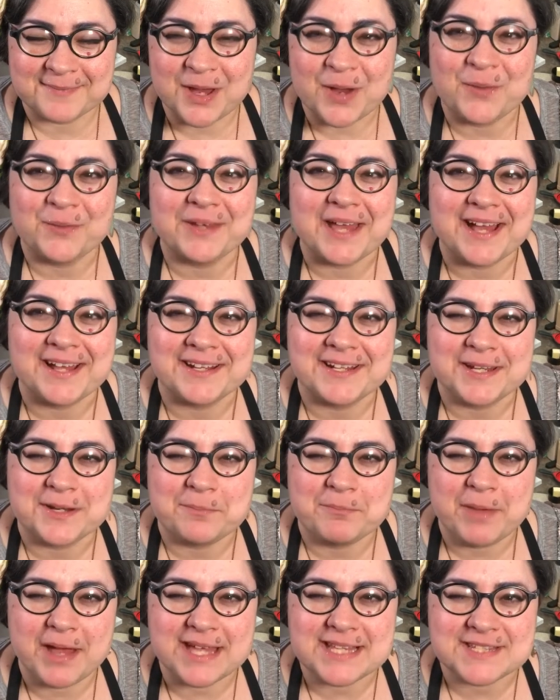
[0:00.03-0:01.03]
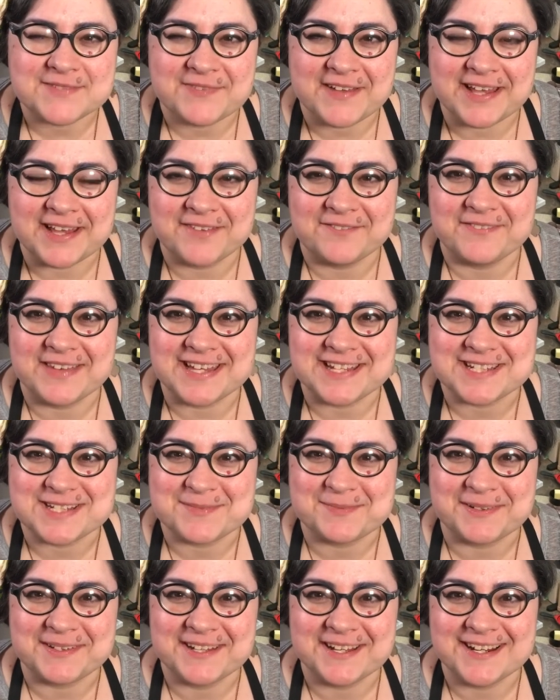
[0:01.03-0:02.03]
Hold on to your butts, fellow
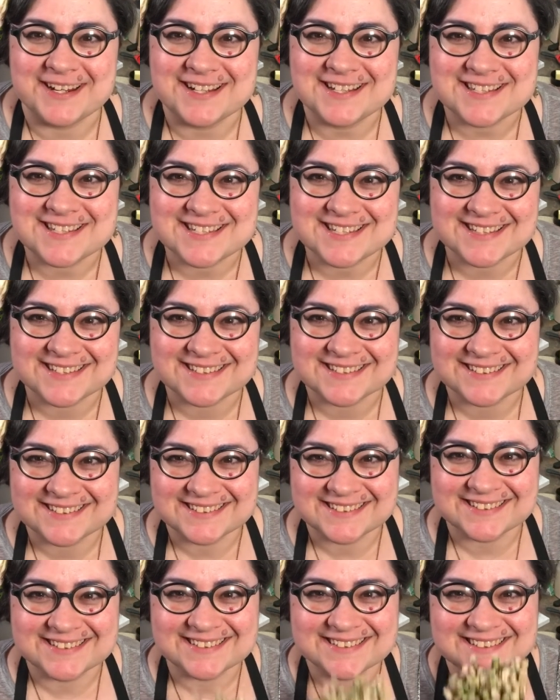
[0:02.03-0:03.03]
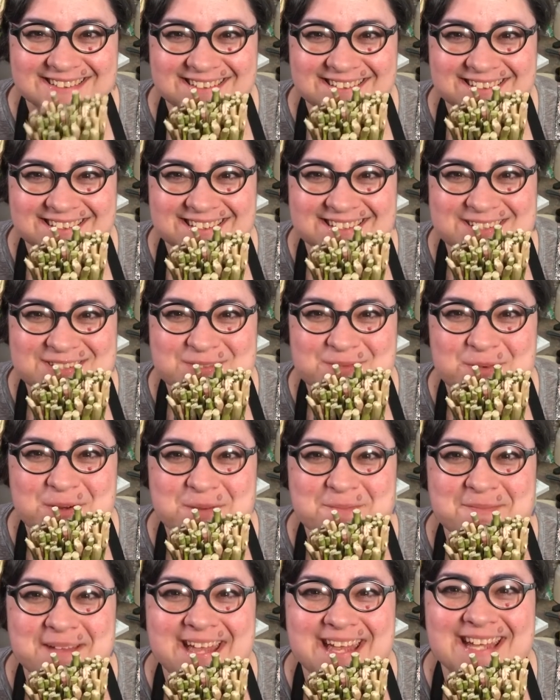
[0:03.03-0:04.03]
vegetable nerds, because
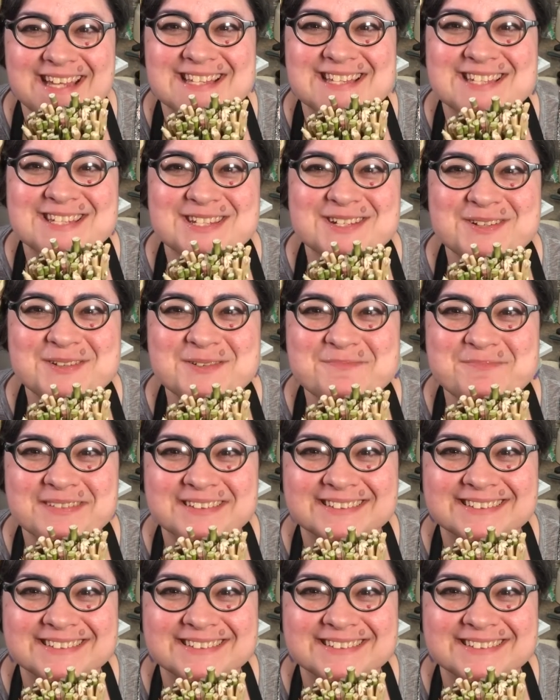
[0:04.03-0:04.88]
we're making soup.